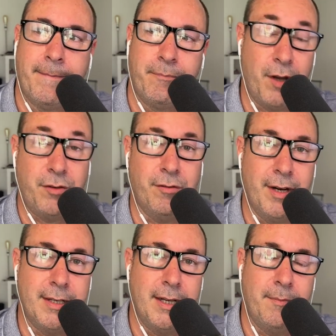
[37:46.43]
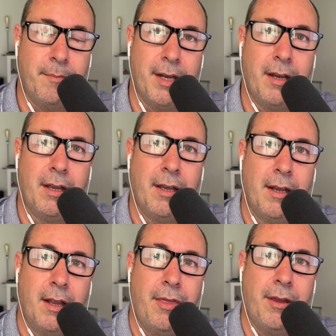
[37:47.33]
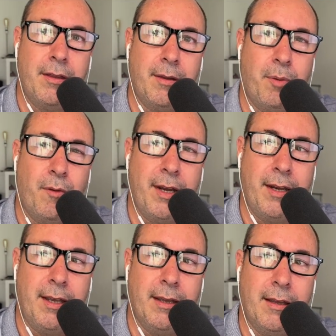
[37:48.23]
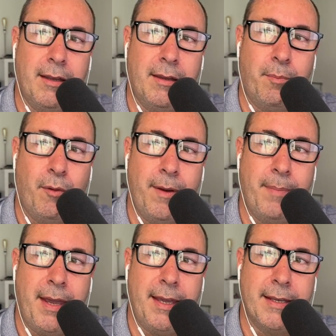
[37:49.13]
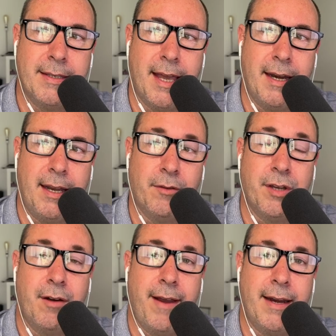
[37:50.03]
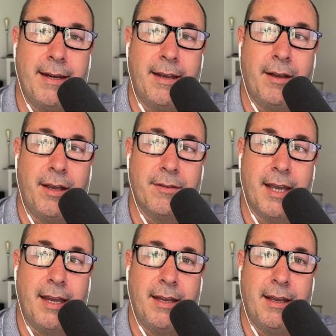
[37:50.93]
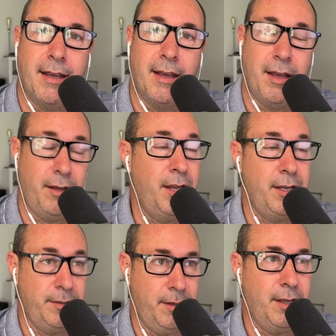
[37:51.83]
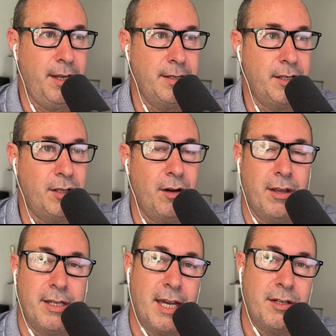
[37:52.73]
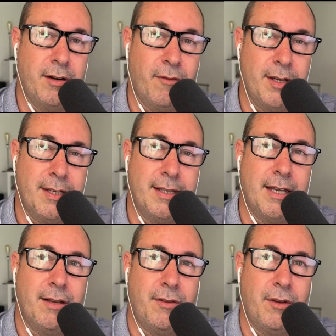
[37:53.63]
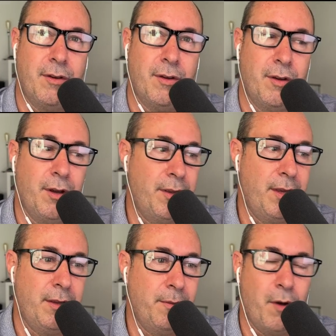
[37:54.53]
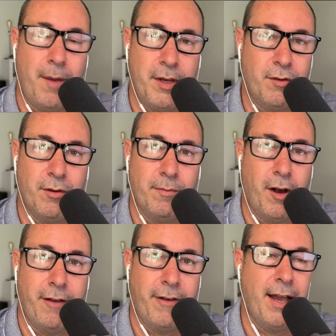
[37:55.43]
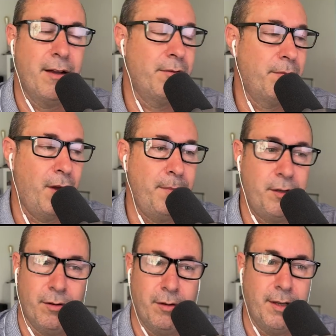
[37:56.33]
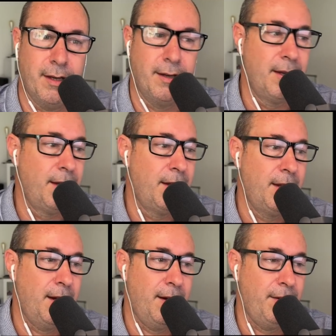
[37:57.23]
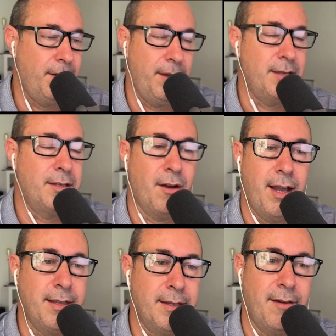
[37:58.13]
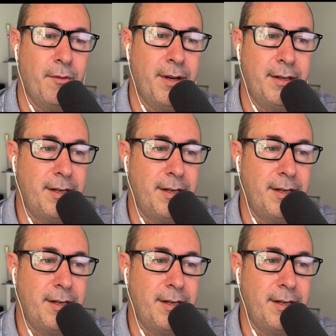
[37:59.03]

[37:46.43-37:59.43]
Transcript: Emotional reasoning. But the point being is that he'll turn around and he'll say in these externalization of voices that it might be true, it might fail, might be true that there's signs and everyone